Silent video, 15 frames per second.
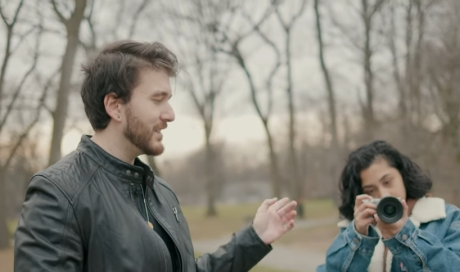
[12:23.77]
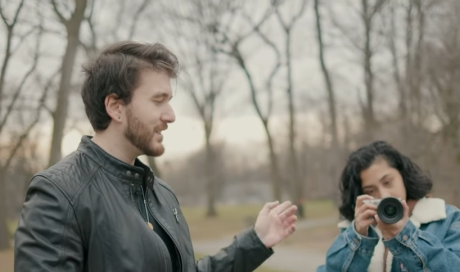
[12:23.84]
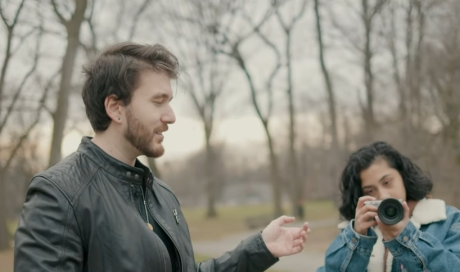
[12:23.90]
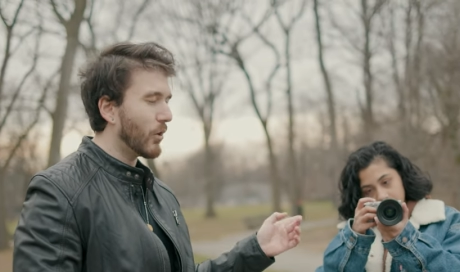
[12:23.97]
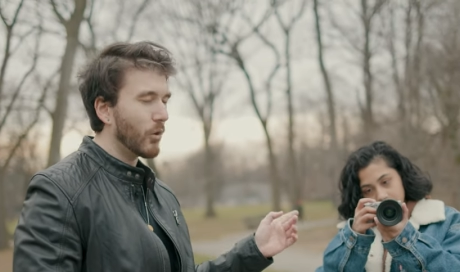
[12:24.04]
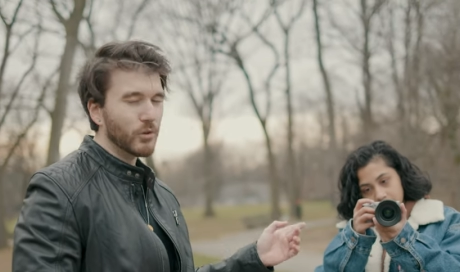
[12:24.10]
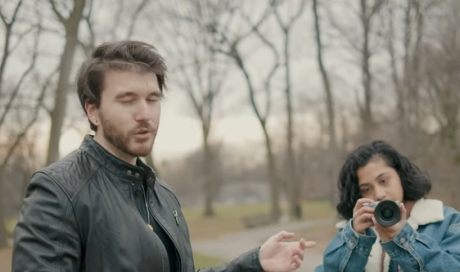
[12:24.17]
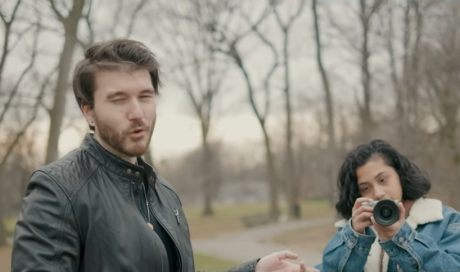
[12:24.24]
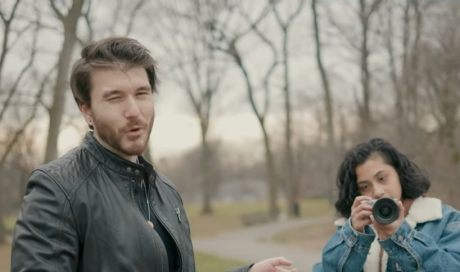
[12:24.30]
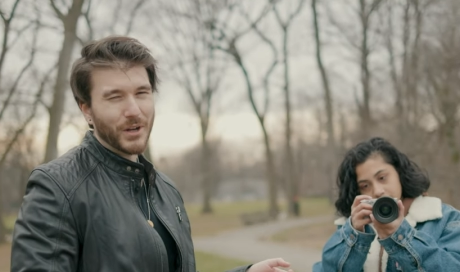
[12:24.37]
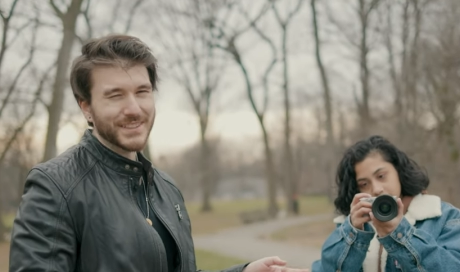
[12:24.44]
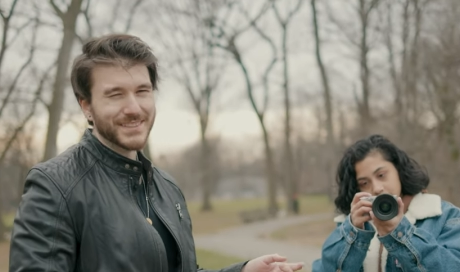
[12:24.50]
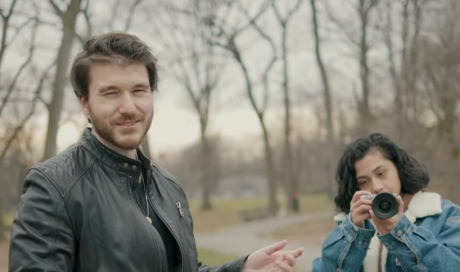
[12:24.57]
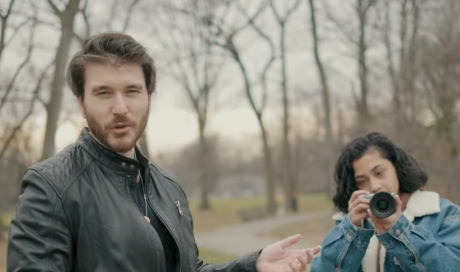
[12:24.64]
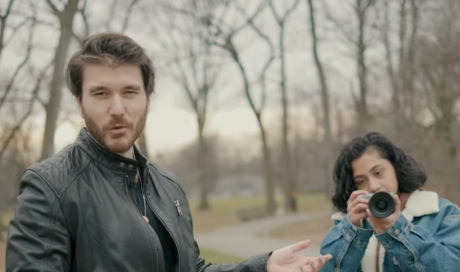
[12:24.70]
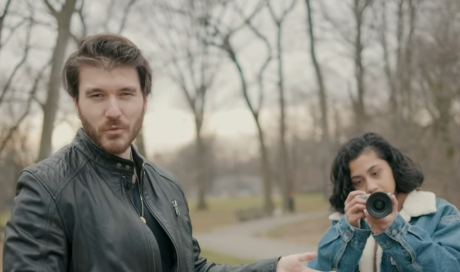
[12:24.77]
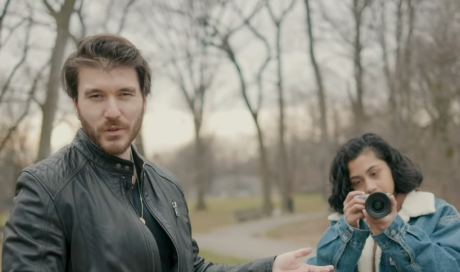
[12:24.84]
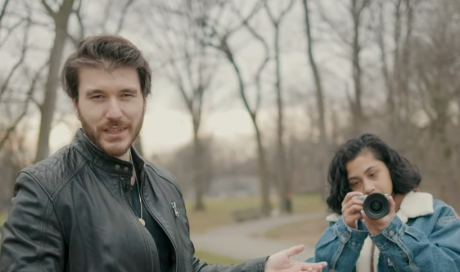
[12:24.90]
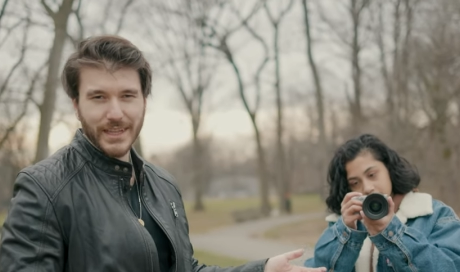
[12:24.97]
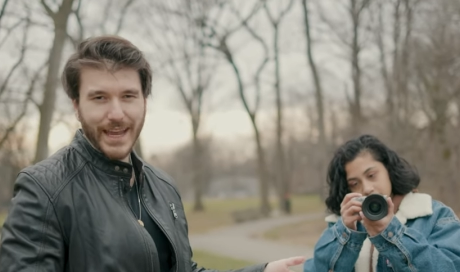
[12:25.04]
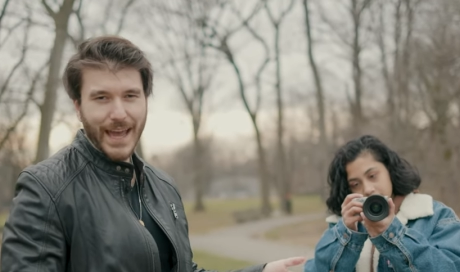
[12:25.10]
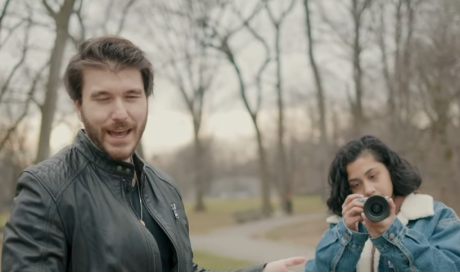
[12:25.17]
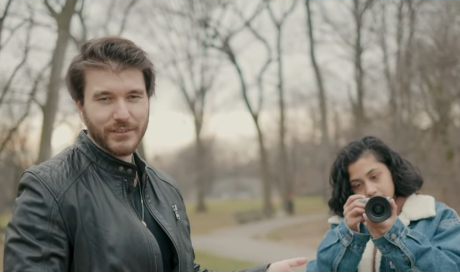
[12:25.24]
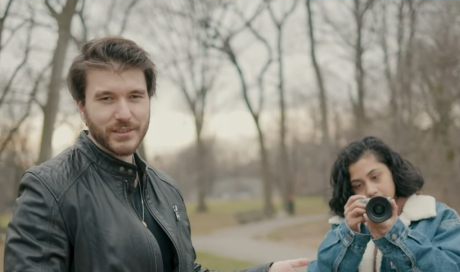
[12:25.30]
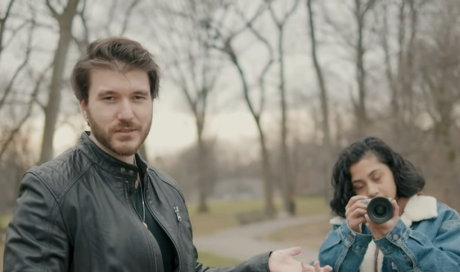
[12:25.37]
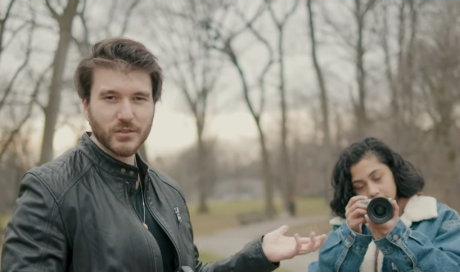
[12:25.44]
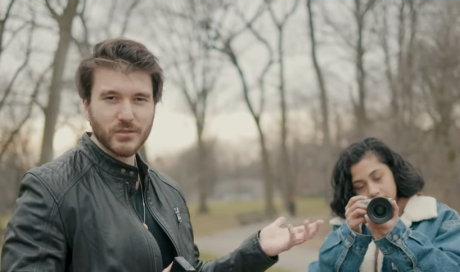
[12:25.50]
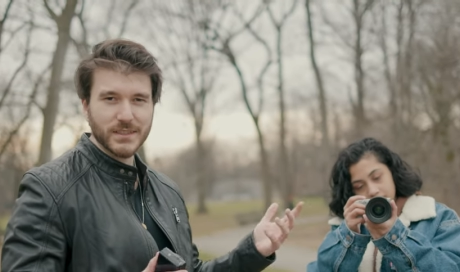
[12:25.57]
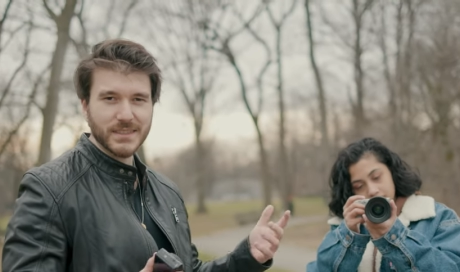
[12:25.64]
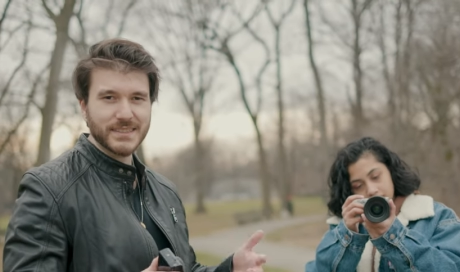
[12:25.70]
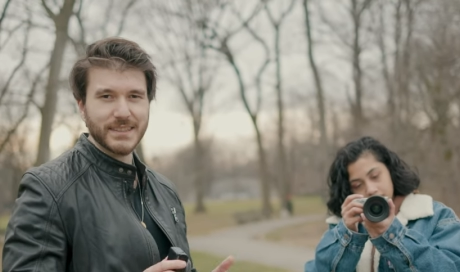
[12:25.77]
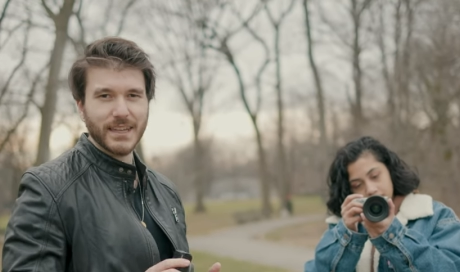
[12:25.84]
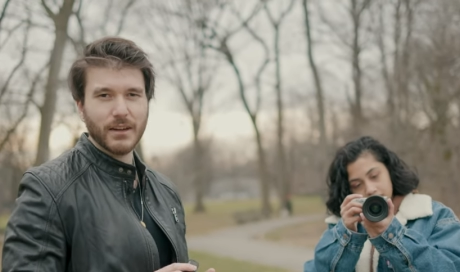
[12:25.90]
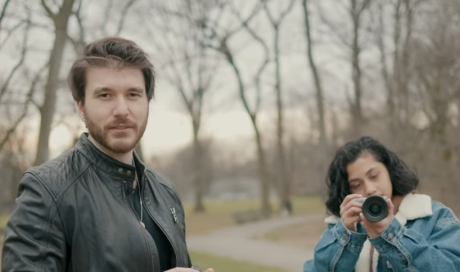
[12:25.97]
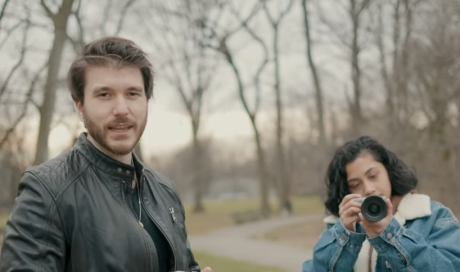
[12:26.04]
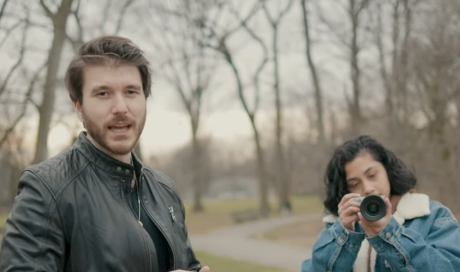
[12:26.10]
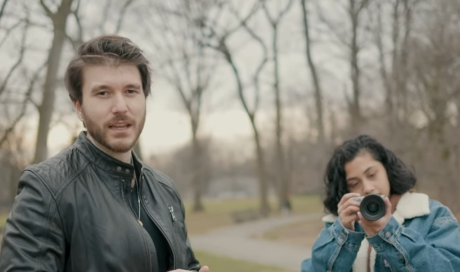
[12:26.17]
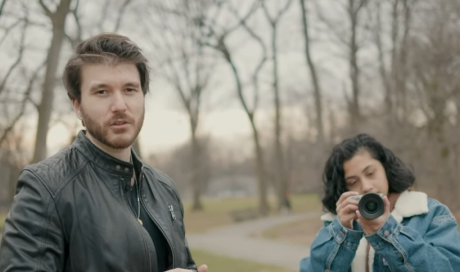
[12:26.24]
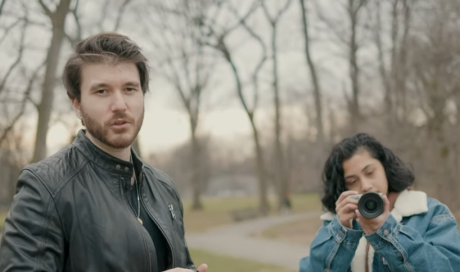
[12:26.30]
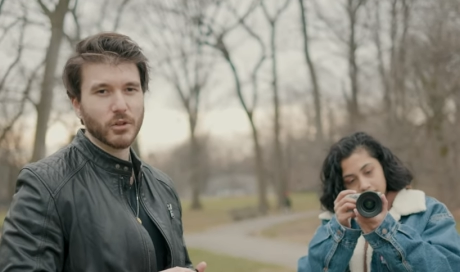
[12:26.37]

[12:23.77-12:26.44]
Speaker 1: the older ones don't really have it. So let's see how that